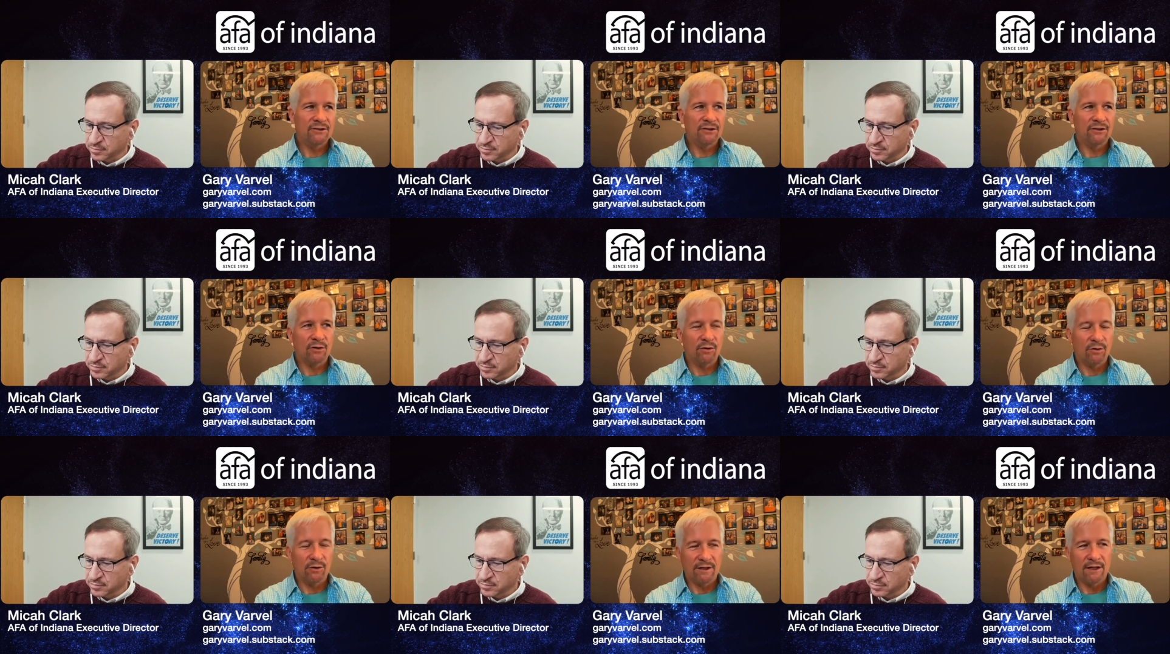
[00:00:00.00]

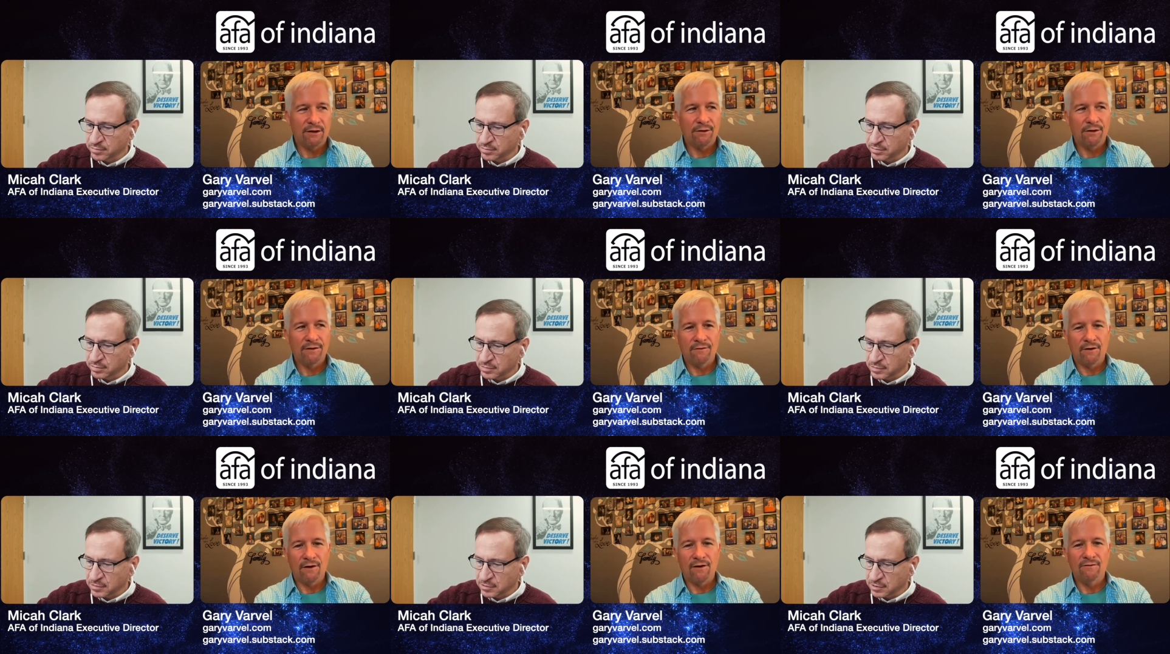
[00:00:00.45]
Speaker 1: You can go to
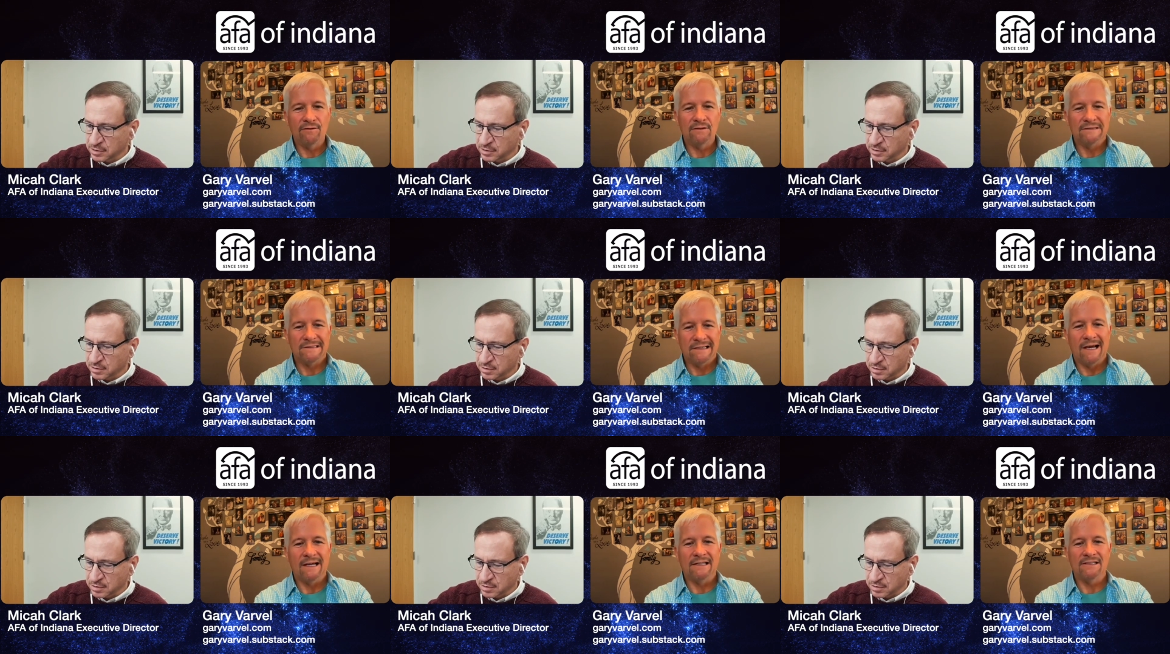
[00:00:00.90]

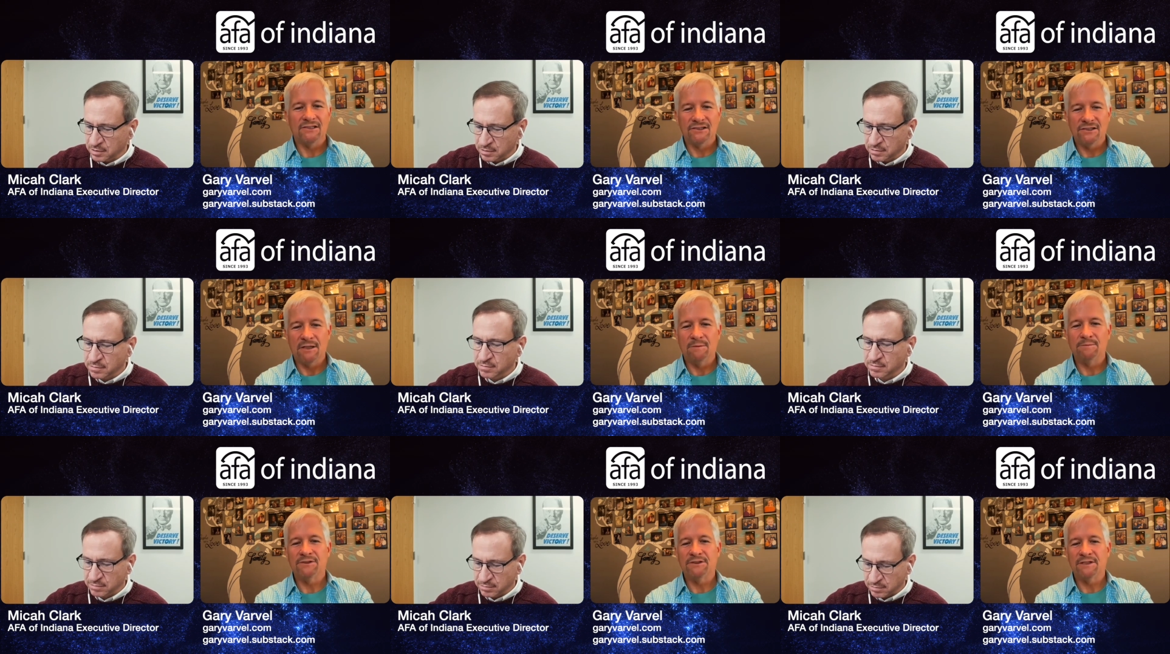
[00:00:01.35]

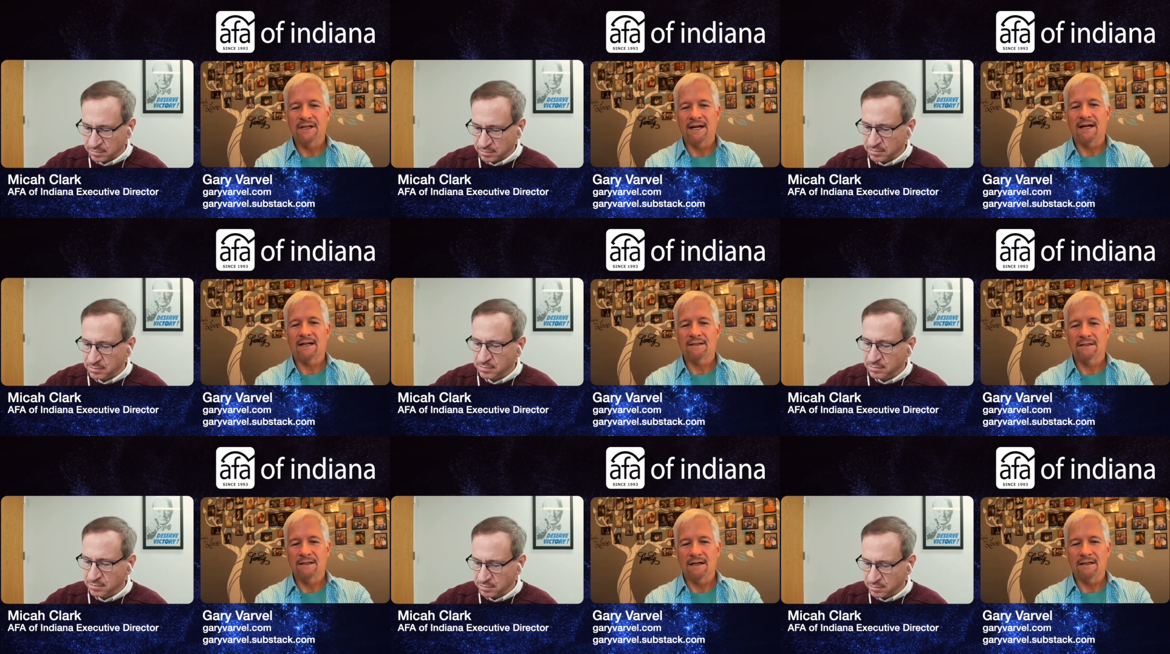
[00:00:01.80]

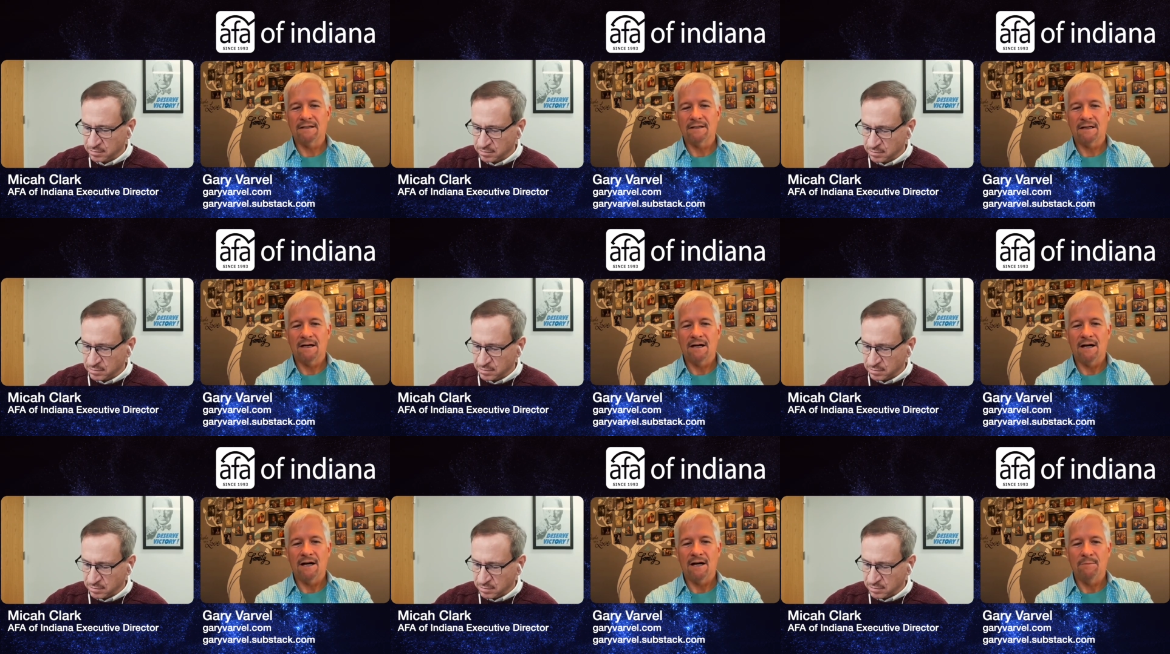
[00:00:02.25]

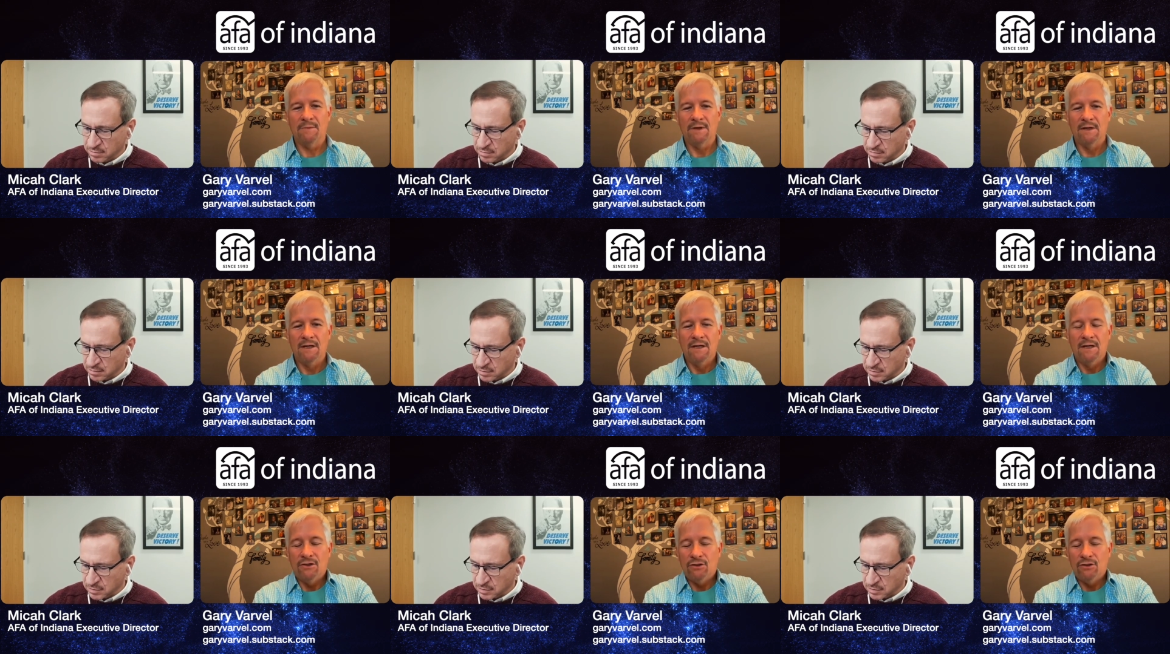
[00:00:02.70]
garyvarvel.substack.com.